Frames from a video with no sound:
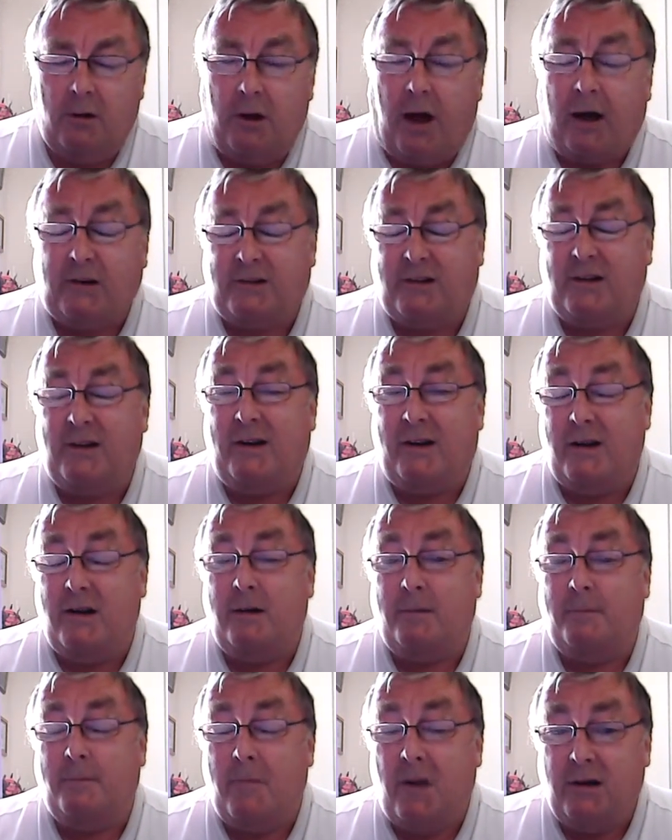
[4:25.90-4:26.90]
Actually,
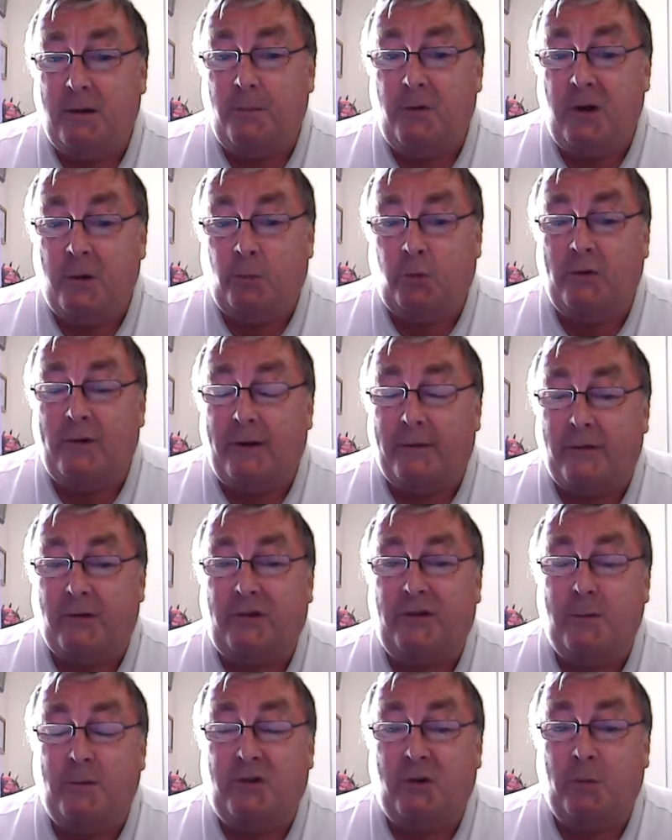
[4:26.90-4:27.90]
many people never
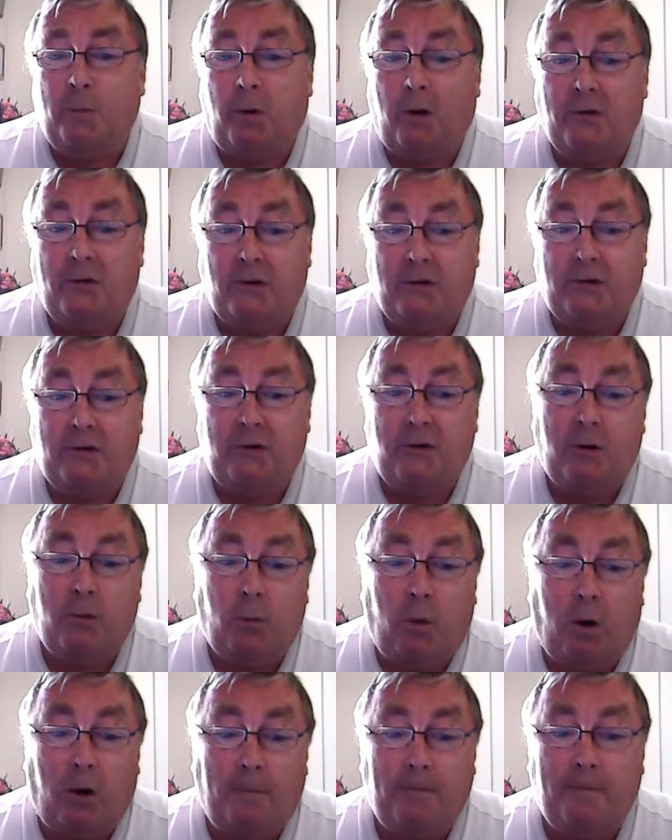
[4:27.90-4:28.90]
seem to bother. Do you know
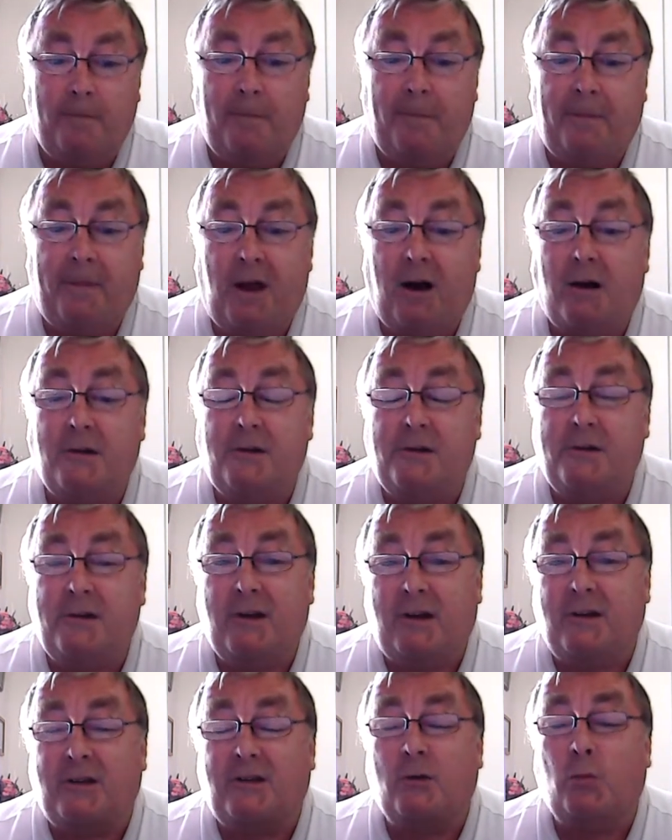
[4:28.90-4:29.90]
what? They either
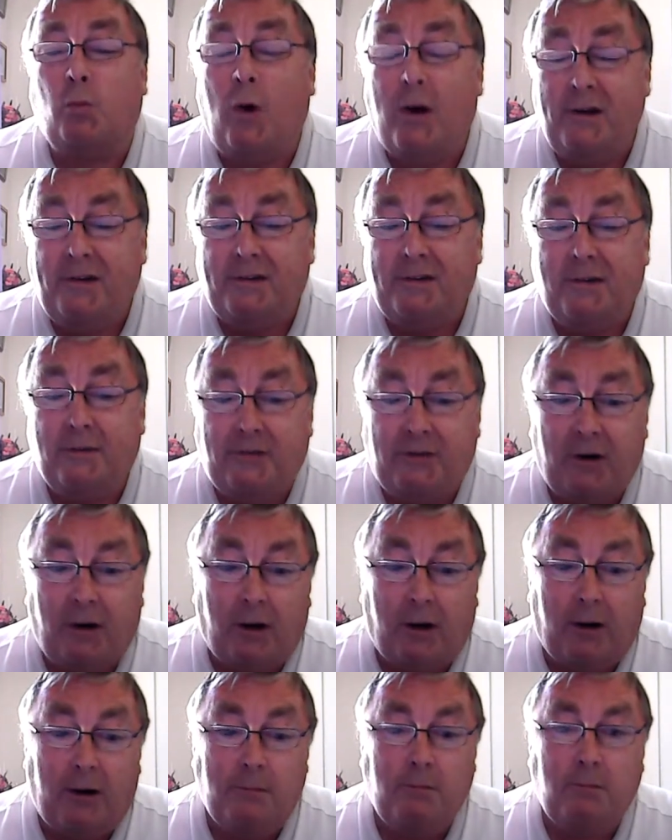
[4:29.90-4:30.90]
think it's a waste of
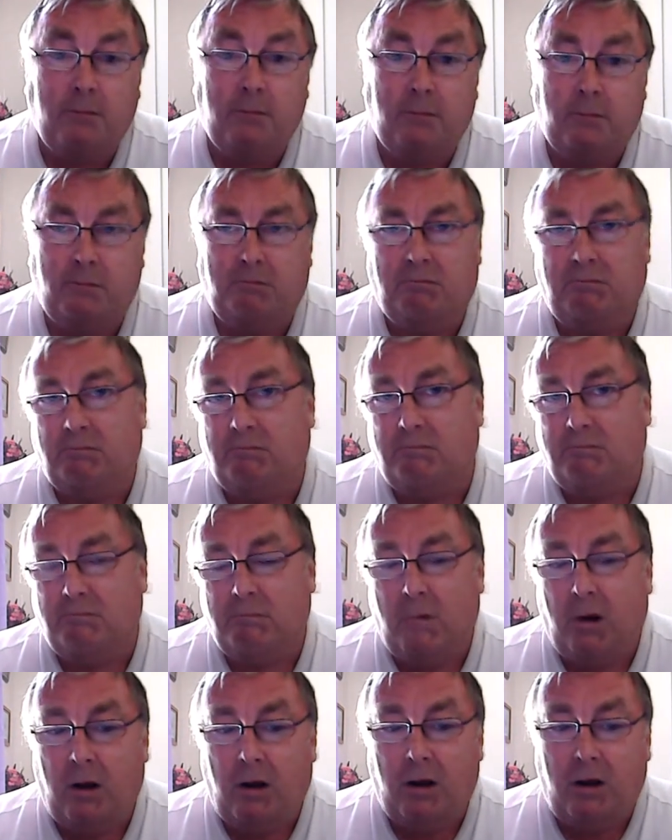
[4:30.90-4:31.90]
time,
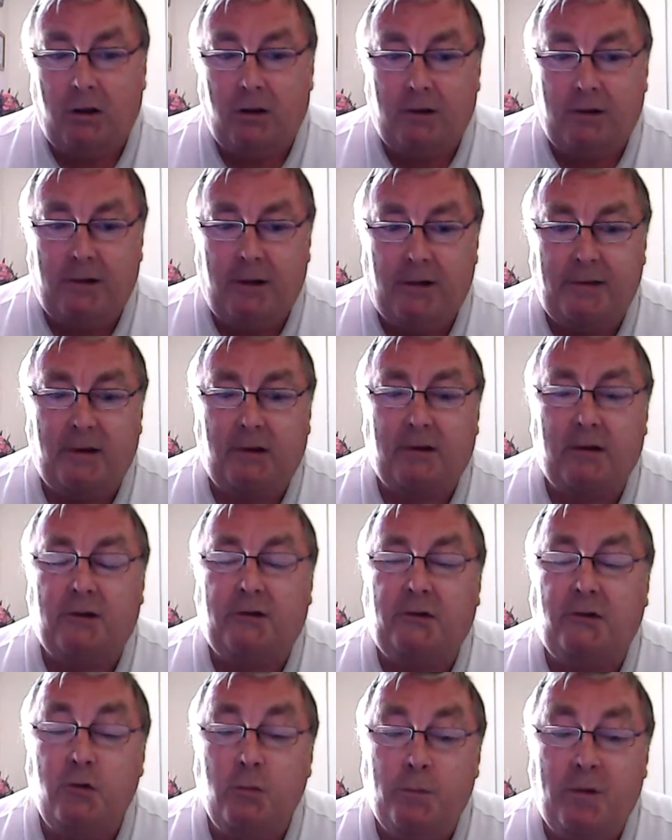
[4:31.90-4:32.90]
they think they're
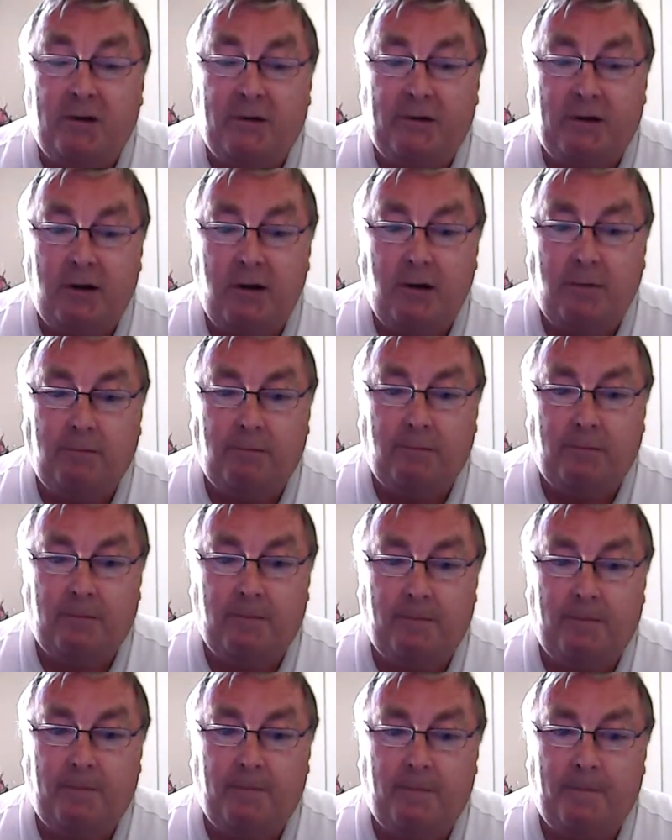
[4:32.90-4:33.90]
too busy,
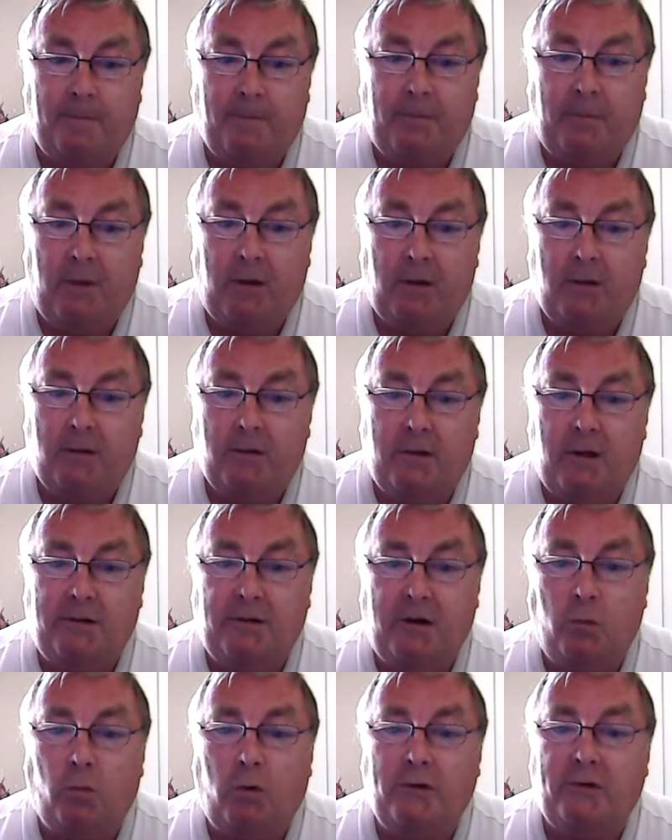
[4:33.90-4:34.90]
they
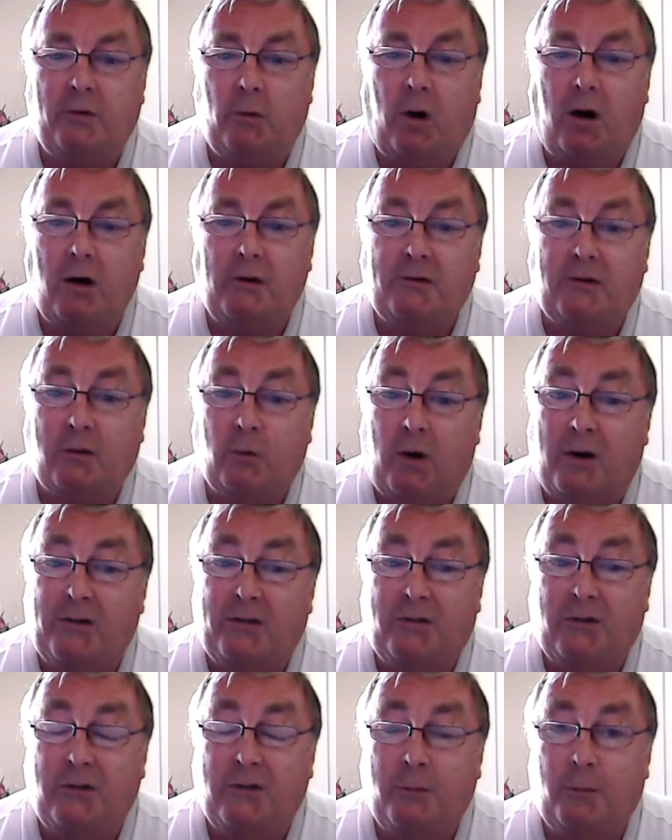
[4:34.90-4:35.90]
don't want to ask
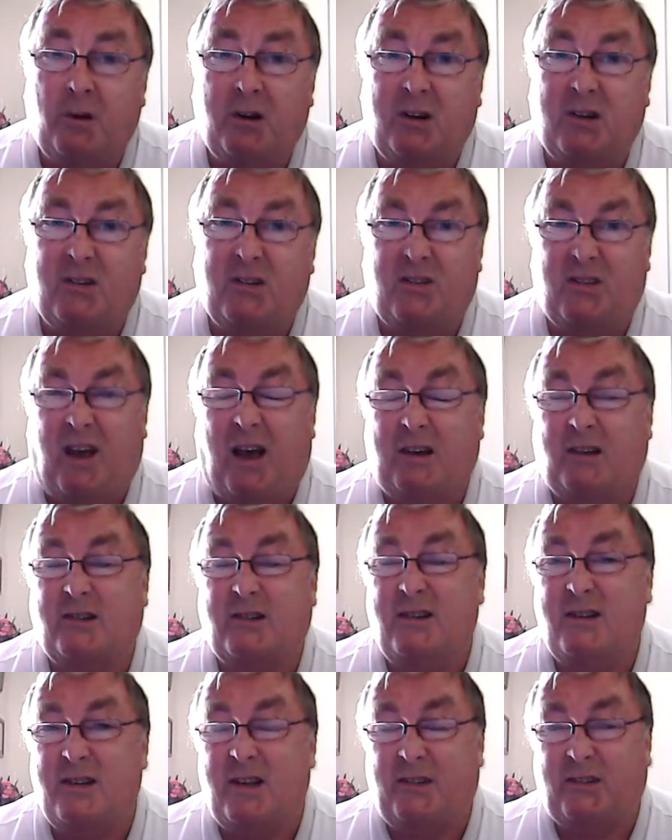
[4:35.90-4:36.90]
questions because
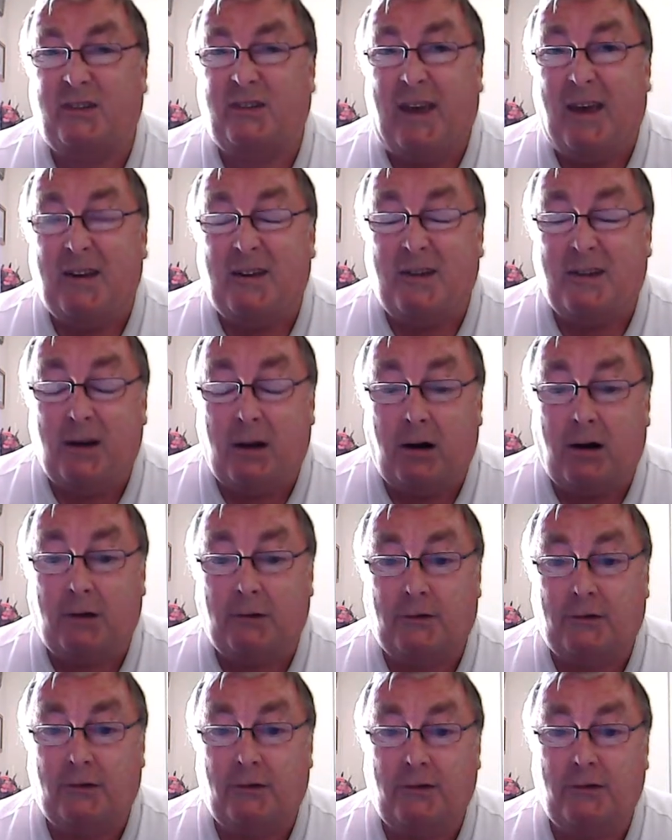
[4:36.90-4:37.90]
actually they're scared of the
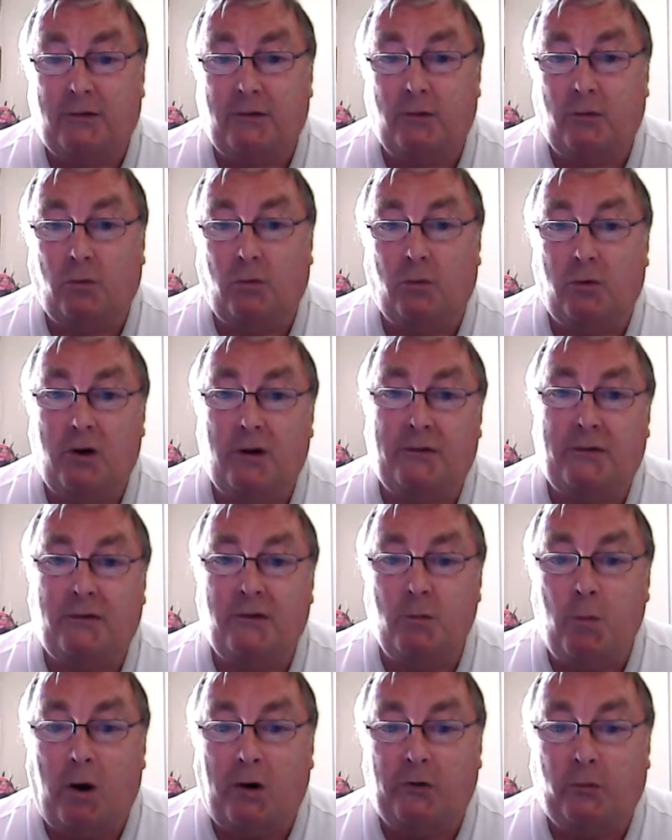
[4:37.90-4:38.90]
answers, or it's
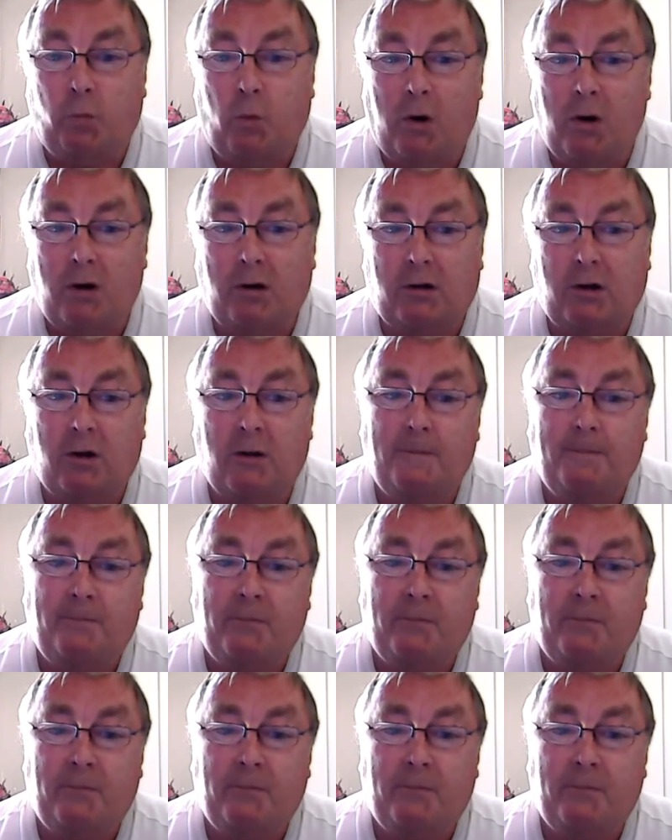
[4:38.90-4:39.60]
too much work,